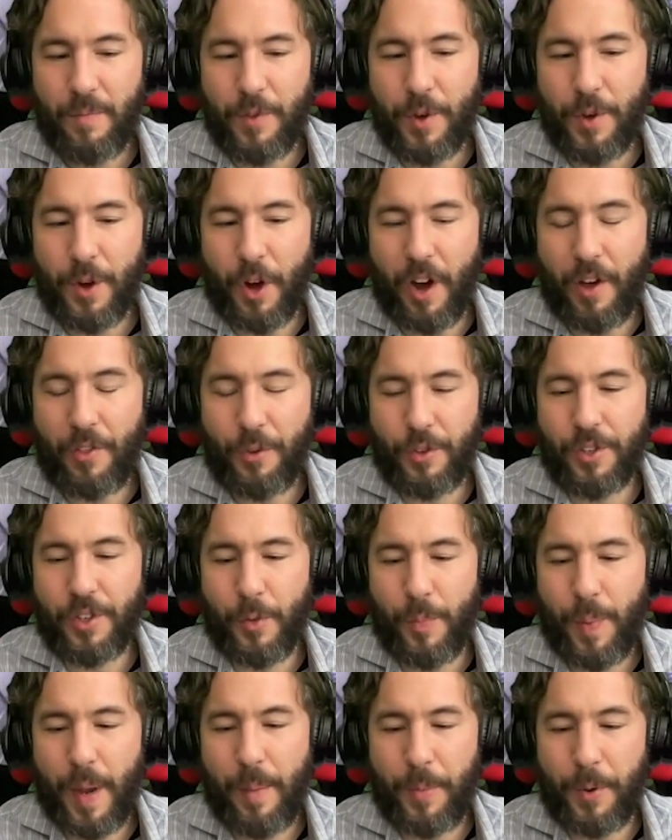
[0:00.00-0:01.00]
the authors
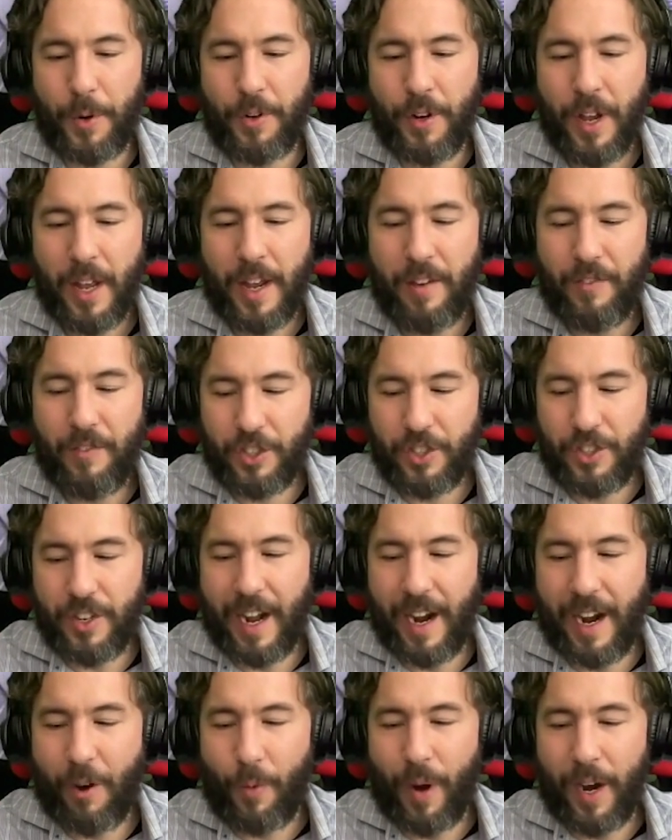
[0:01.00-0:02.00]
of the paper have just
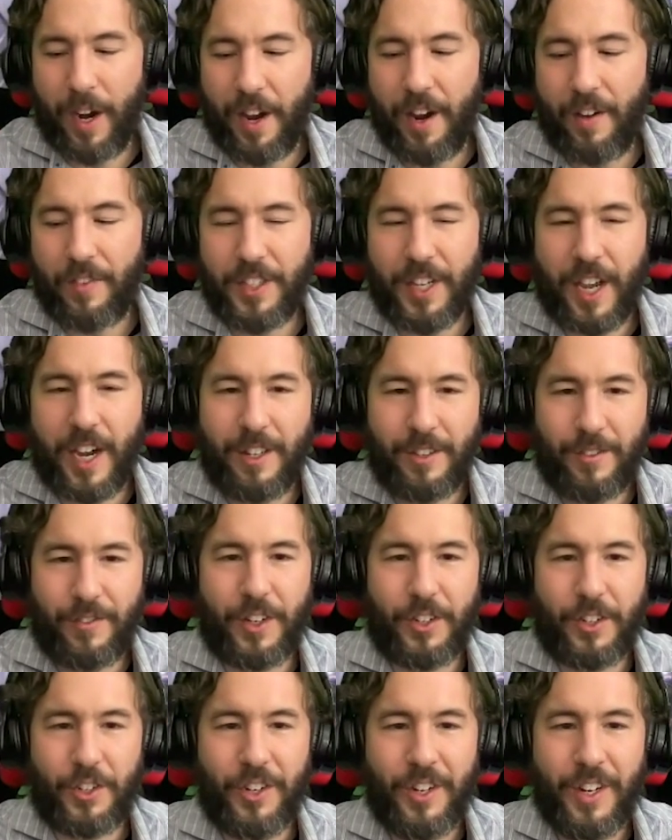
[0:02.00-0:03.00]
not read enough science
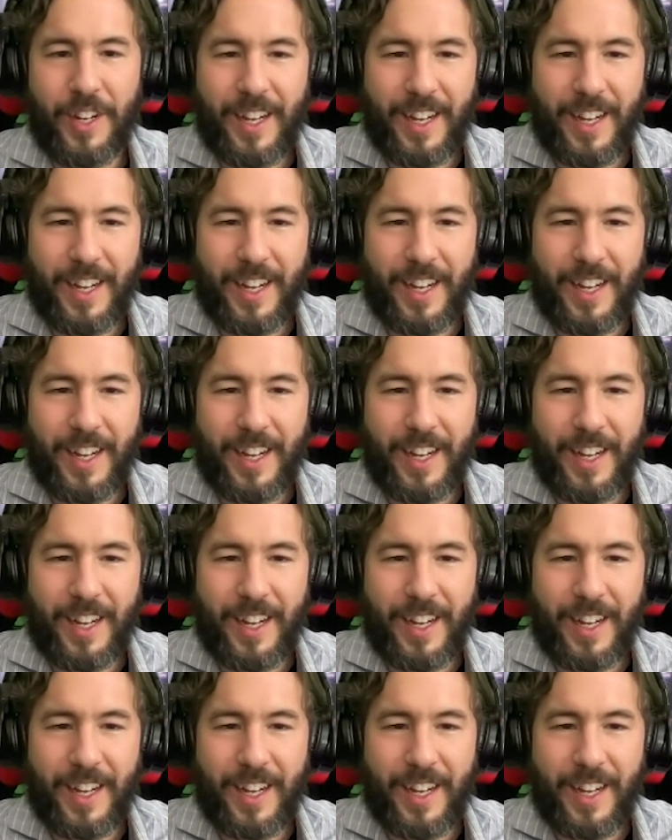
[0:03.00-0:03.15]
fiction.